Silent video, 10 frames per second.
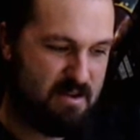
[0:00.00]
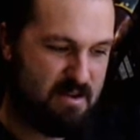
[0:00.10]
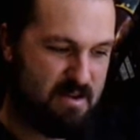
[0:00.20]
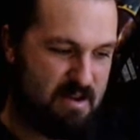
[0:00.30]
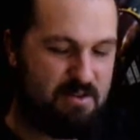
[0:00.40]

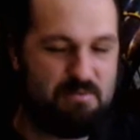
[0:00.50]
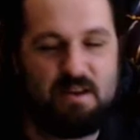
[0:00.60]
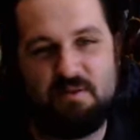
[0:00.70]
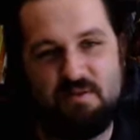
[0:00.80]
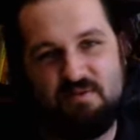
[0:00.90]
it would make
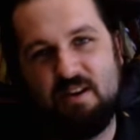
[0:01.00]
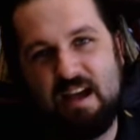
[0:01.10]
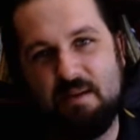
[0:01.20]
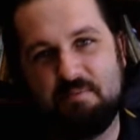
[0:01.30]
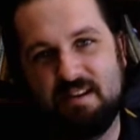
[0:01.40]
me very
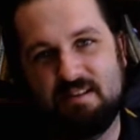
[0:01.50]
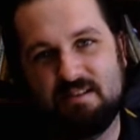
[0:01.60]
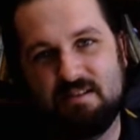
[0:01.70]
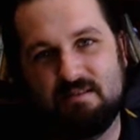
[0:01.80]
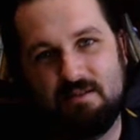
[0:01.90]
happy
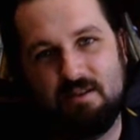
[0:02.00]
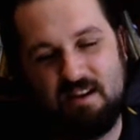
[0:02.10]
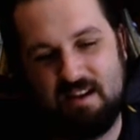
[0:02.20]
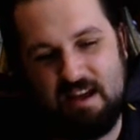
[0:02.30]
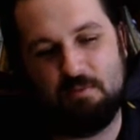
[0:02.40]
to know that
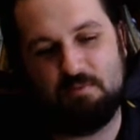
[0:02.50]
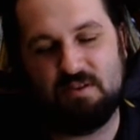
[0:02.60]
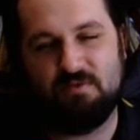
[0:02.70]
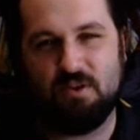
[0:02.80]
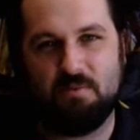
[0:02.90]
I'd helped a
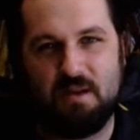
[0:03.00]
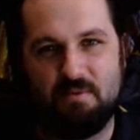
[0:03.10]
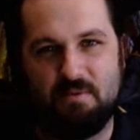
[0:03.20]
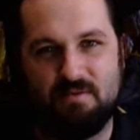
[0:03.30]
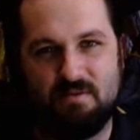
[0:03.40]
few
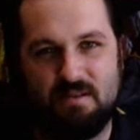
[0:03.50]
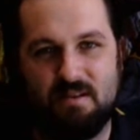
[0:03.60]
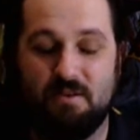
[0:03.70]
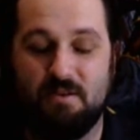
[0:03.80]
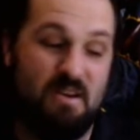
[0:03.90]
people.
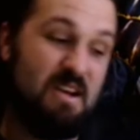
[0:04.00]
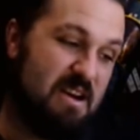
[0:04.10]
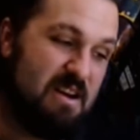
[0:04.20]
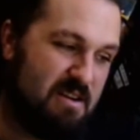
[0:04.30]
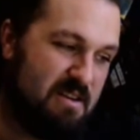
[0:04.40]
I've
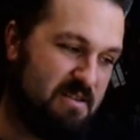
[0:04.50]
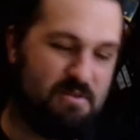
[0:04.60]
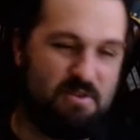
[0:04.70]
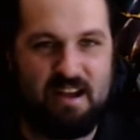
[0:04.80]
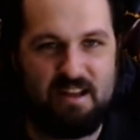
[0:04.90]

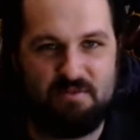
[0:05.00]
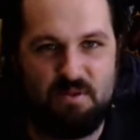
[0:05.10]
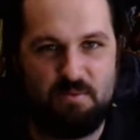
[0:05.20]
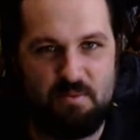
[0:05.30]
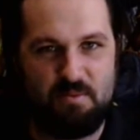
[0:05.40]
already had a few
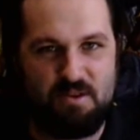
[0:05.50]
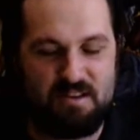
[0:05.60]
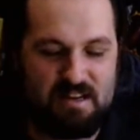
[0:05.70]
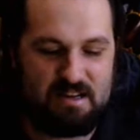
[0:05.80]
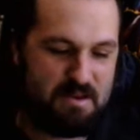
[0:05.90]
people
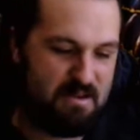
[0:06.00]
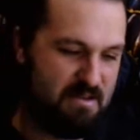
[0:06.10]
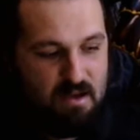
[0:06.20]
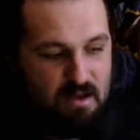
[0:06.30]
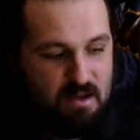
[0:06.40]
contact me.
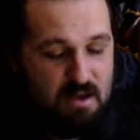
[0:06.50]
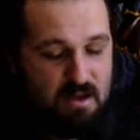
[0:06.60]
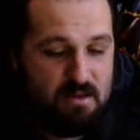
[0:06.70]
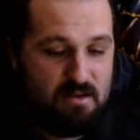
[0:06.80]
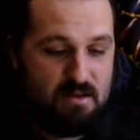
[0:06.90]

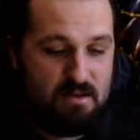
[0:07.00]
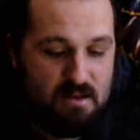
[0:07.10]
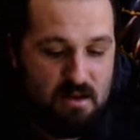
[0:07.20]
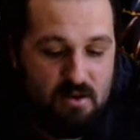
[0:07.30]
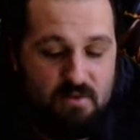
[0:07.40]
And you
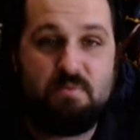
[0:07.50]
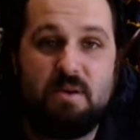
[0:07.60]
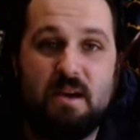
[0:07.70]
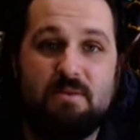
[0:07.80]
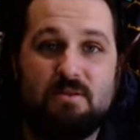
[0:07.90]
know, if
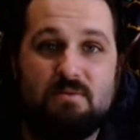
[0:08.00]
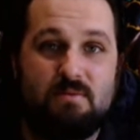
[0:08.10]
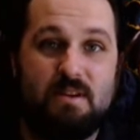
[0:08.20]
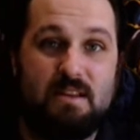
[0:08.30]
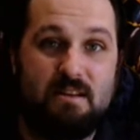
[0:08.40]
people
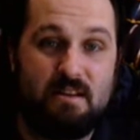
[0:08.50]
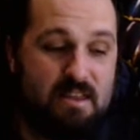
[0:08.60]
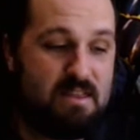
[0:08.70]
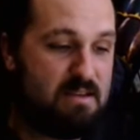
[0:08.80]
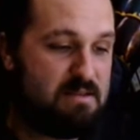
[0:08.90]
really like
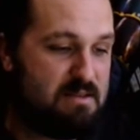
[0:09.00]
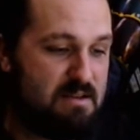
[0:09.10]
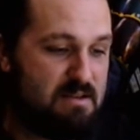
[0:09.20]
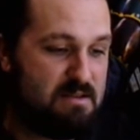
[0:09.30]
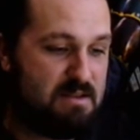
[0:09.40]
this
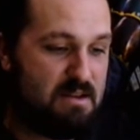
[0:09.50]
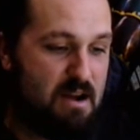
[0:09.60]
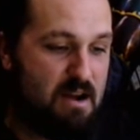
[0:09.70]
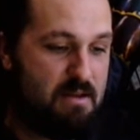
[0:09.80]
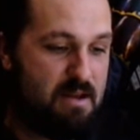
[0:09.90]
and
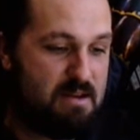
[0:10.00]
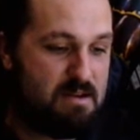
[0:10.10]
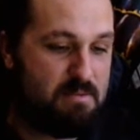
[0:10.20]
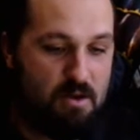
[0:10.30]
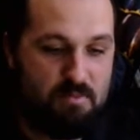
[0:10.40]
I end up
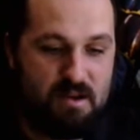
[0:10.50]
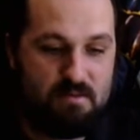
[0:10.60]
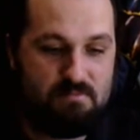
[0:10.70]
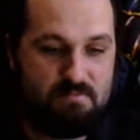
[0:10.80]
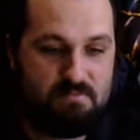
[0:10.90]
helping
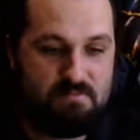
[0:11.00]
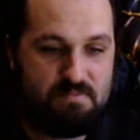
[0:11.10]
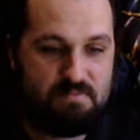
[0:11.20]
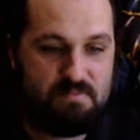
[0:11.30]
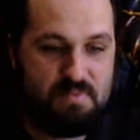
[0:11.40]

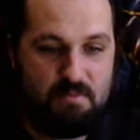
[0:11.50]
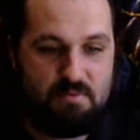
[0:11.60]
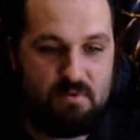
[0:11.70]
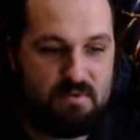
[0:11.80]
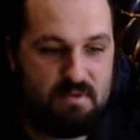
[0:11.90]

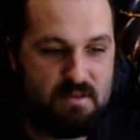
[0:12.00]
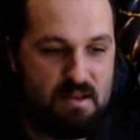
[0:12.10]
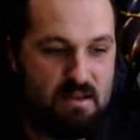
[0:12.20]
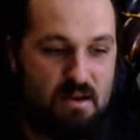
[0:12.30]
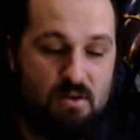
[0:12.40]
people,
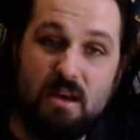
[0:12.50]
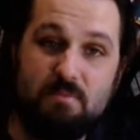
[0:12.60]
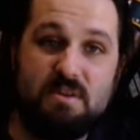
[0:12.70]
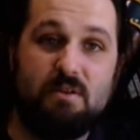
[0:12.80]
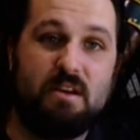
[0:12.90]
then I'll keep
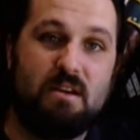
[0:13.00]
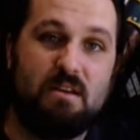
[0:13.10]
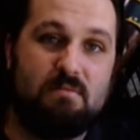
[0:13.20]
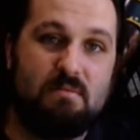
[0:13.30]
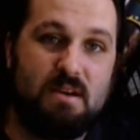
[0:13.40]
doing it.
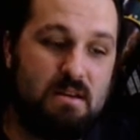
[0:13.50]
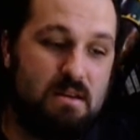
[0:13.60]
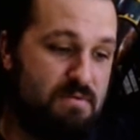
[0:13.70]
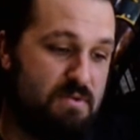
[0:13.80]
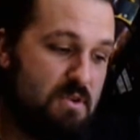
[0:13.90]
But
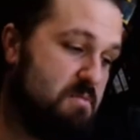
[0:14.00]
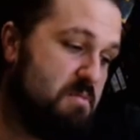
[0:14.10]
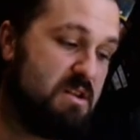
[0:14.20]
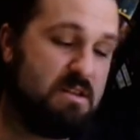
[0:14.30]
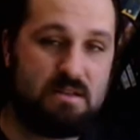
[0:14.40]
if
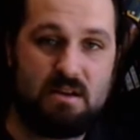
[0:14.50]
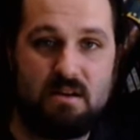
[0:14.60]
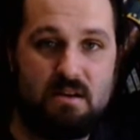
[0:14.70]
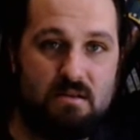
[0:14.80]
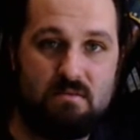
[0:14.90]
nobody's gonna,